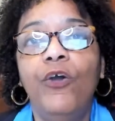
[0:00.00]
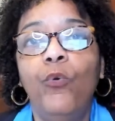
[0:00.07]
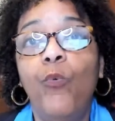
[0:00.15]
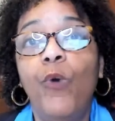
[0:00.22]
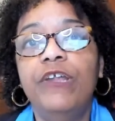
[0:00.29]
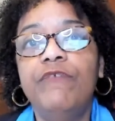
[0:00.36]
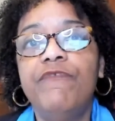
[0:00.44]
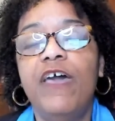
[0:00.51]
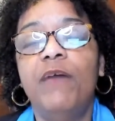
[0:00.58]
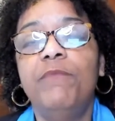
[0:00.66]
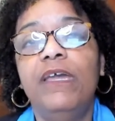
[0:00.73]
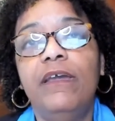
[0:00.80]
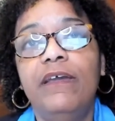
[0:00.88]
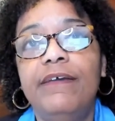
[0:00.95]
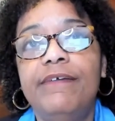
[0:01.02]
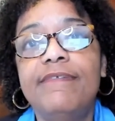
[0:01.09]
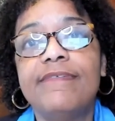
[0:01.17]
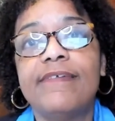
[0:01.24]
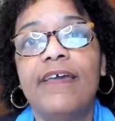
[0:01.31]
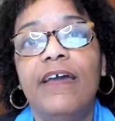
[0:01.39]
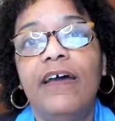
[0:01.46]
One of them
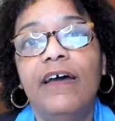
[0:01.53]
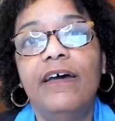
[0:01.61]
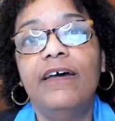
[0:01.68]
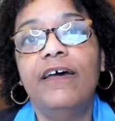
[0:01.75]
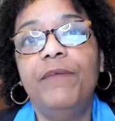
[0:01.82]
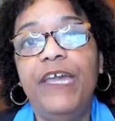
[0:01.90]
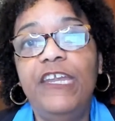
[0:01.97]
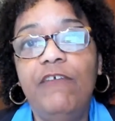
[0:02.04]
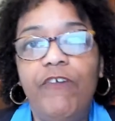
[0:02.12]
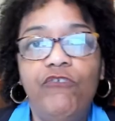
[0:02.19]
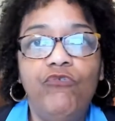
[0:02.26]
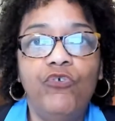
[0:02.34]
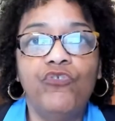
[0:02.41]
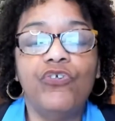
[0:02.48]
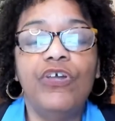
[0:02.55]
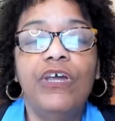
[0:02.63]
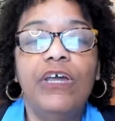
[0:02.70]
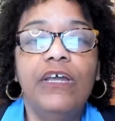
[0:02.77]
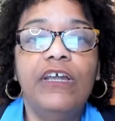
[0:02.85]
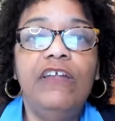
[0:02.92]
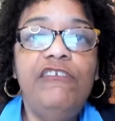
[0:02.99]
is um, individuals
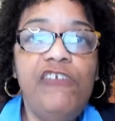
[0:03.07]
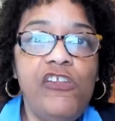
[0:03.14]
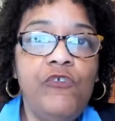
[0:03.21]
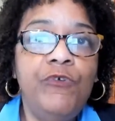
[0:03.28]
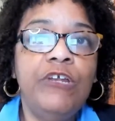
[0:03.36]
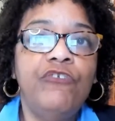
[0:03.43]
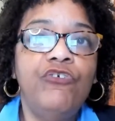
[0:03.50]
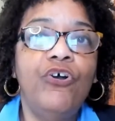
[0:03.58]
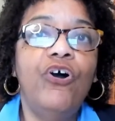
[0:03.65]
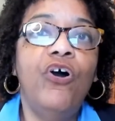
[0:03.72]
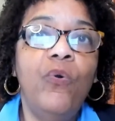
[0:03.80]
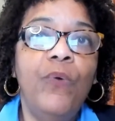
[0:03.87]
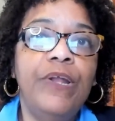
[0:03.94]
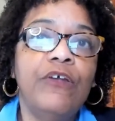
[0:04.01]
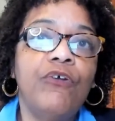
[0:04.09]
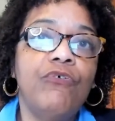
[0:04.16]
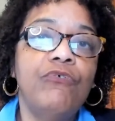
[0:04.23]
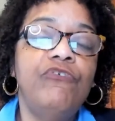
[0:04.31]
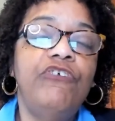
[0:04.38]
continuing to owe and accrue